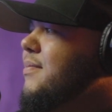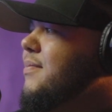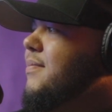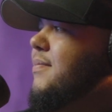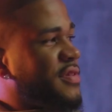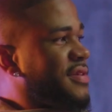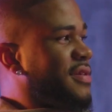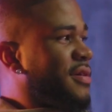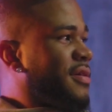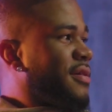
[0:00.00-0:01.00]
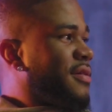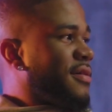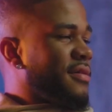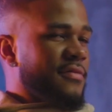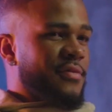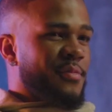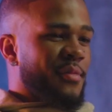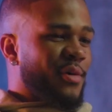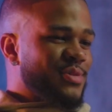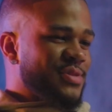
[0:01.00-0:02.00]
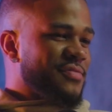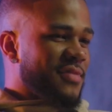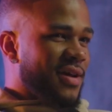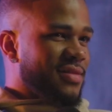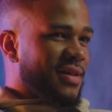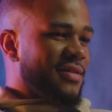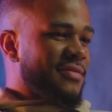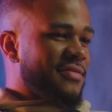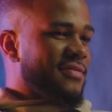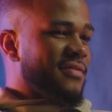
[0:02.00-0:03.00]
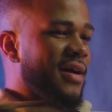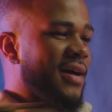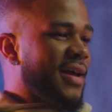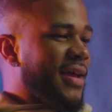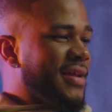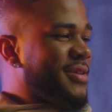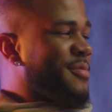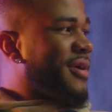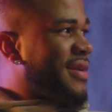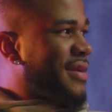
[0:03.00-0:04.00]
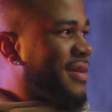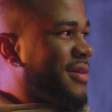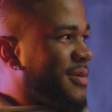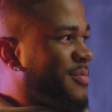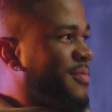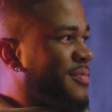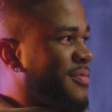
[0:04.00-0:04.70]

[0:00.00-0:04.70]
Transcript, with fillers: You know what's funny? For most of my life, I hated my name.